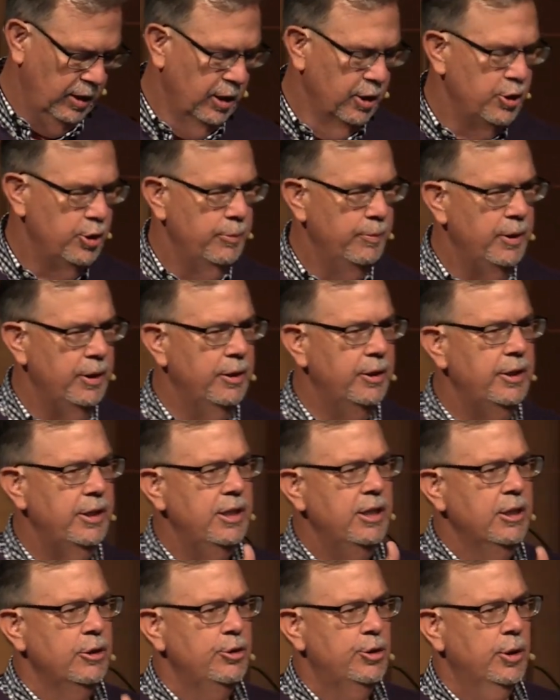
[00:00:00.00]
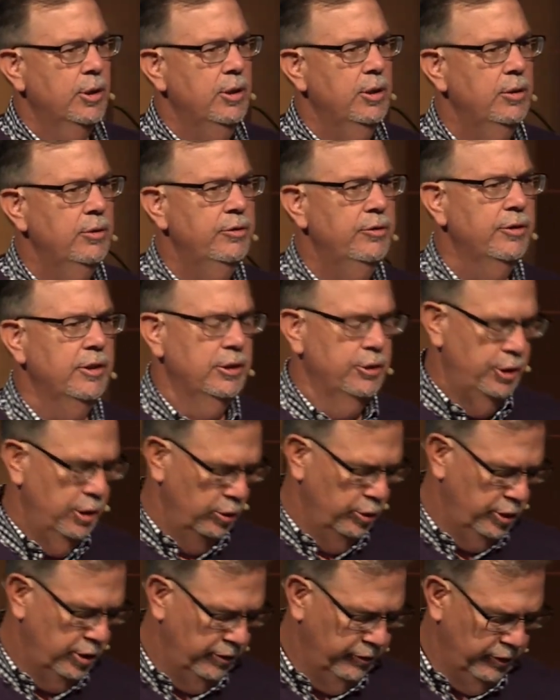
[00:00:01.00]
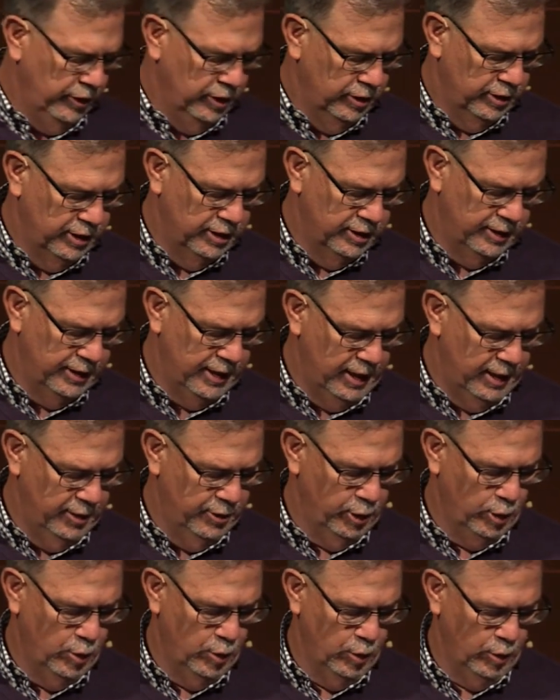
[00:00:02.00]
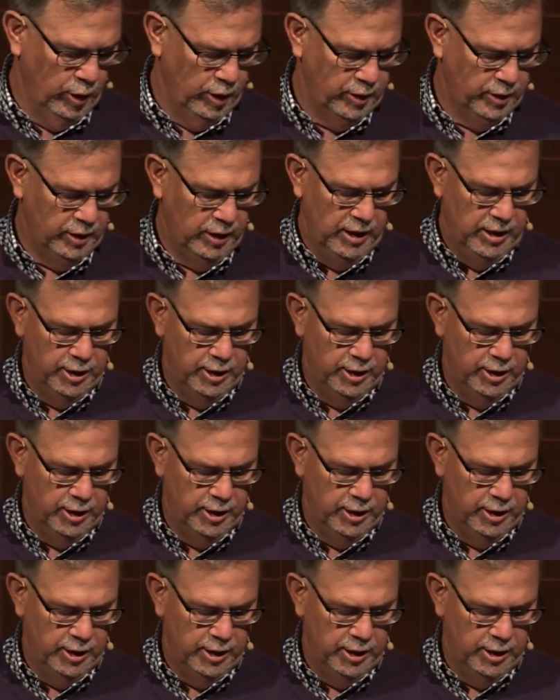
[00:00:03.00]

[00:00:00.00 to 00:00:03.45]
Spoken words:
Humility drove Joseph to stay the course,